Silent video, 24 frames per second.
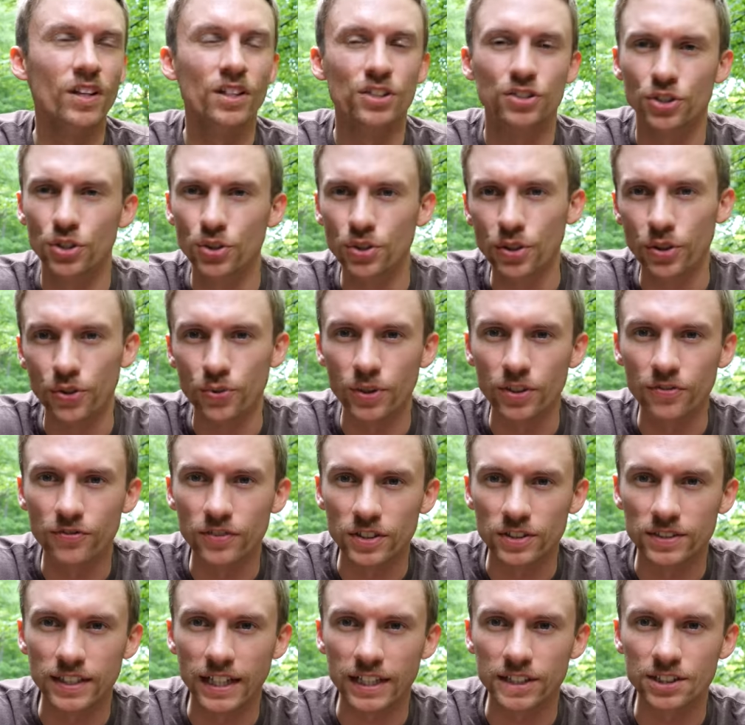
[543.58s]
two to three foot
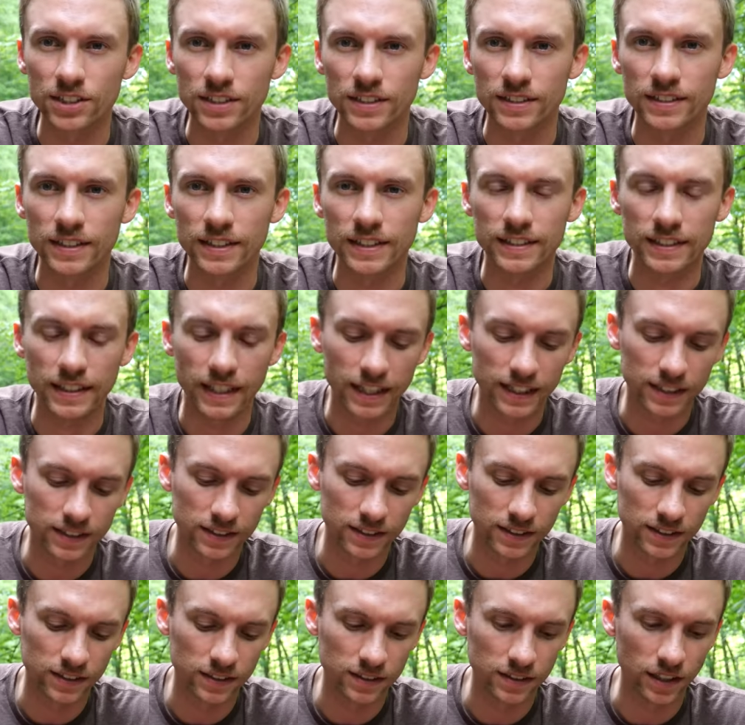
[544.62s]
section of 6X
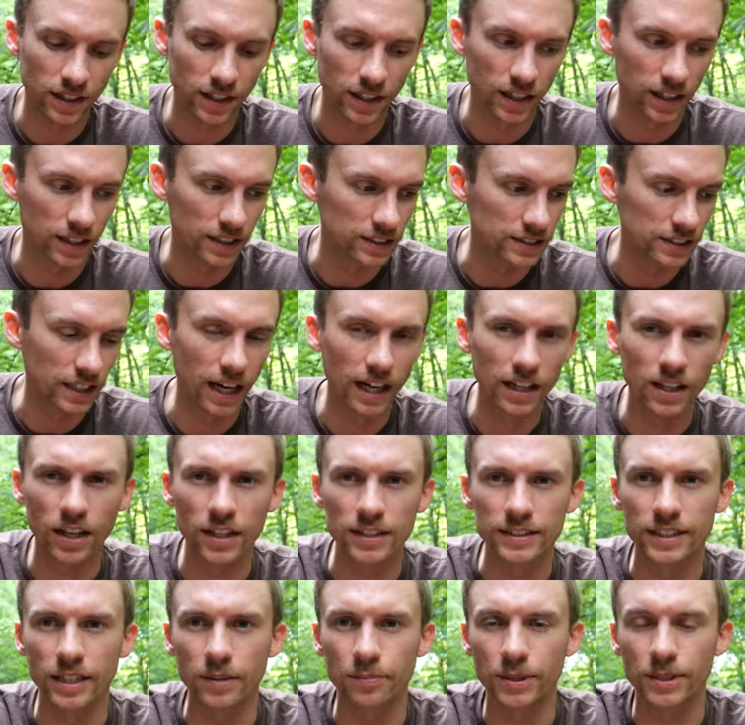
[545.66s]
uh, nylon
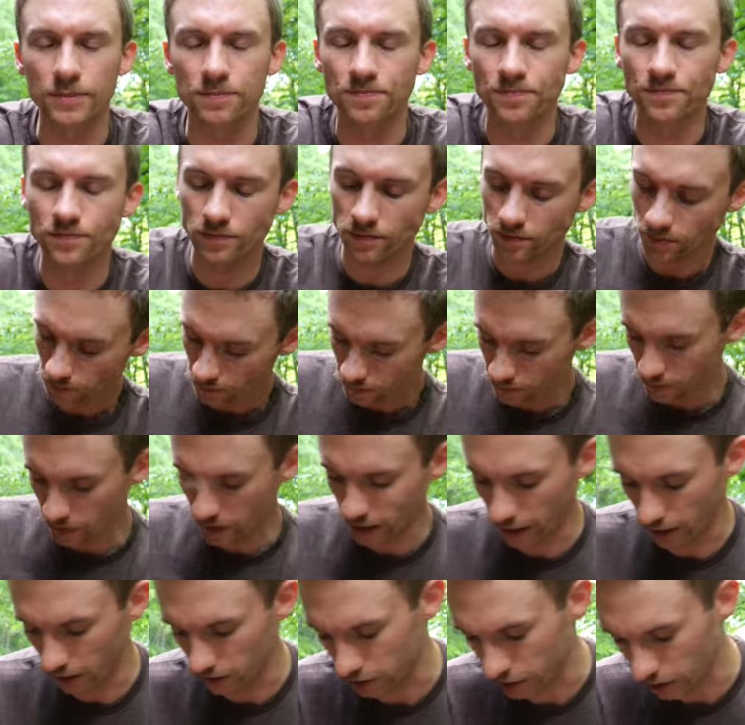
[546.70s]
tippet.
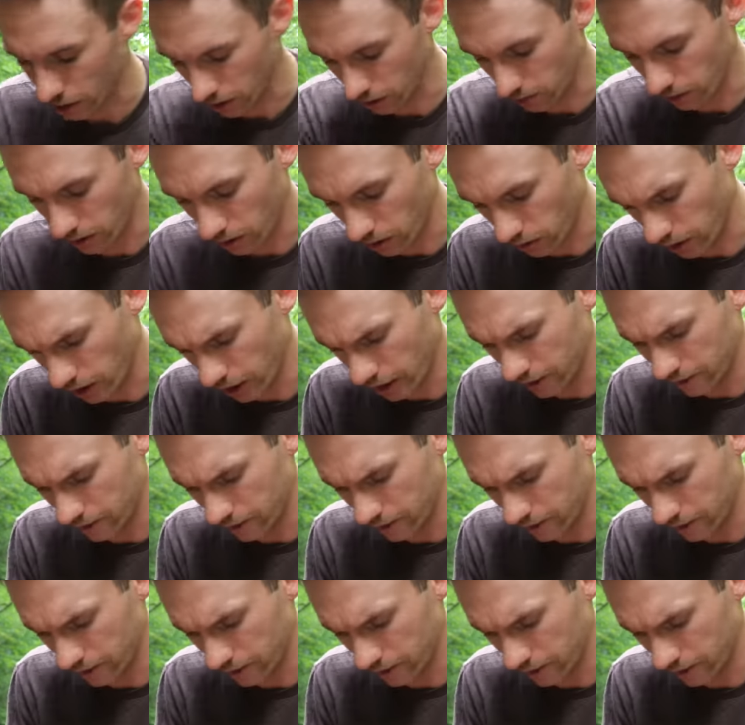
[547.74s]
Here, I'll show it real quick.